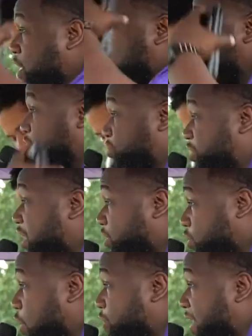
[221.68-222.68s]
uh,
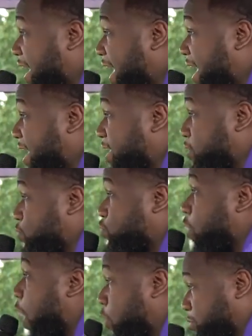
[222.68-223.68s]
sheets over their head,
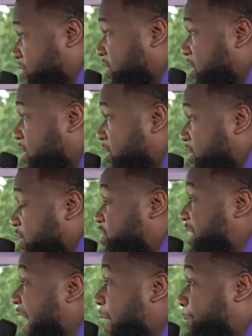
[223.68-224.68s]
ropes. The
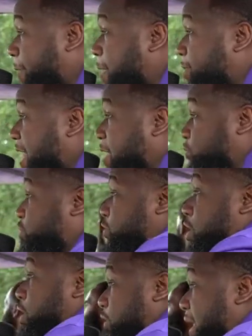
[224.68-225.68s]
same people that was
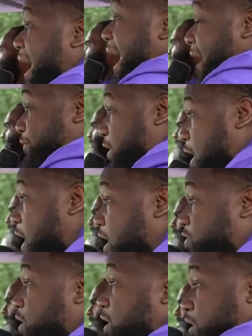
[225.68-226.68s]
after
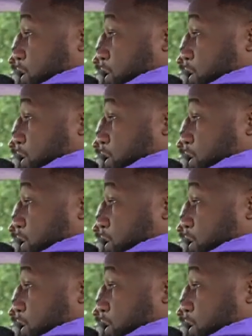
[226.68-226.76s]
us